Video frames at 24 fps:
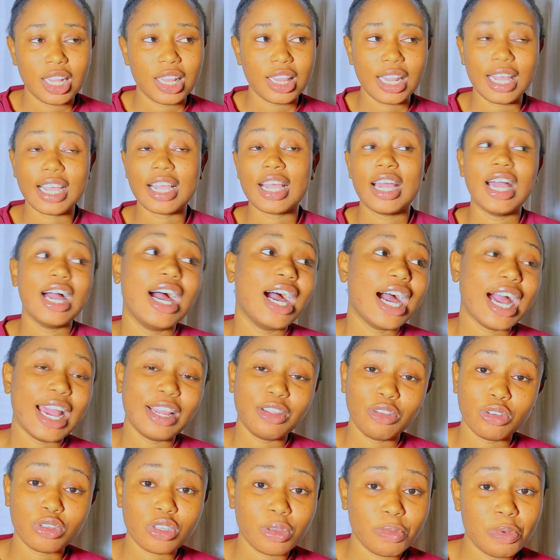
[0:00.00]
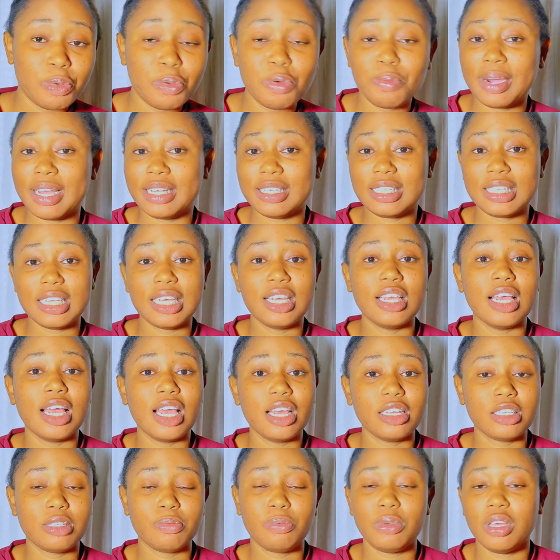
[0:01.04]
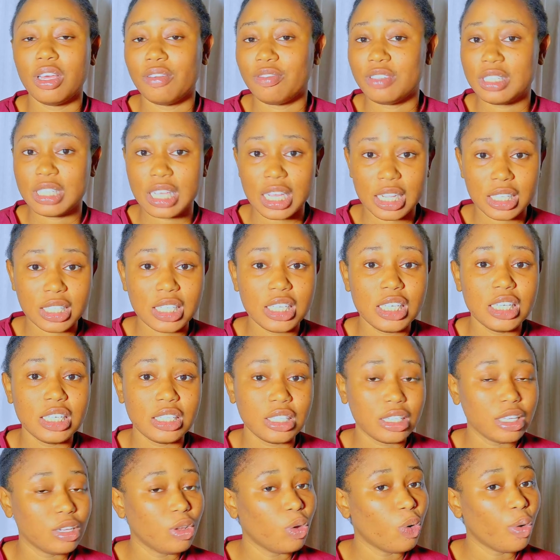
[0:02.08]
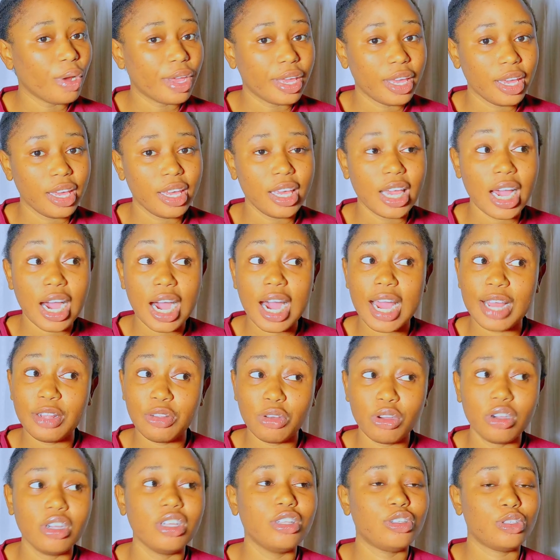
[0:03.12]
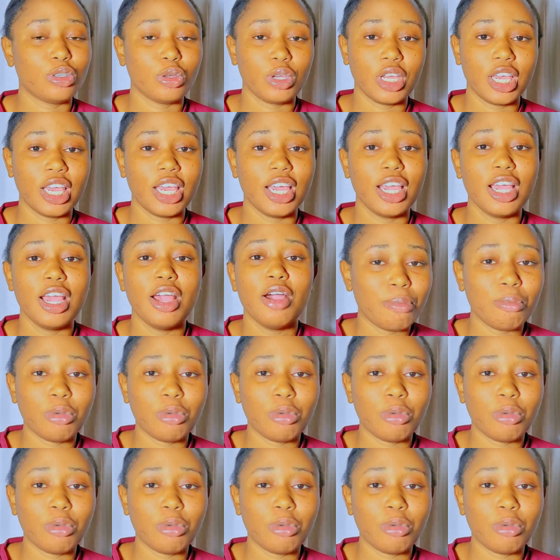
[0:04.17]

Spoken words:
Like, I know some people might say SPF 30 is still okay. Yeah, I know it's okay.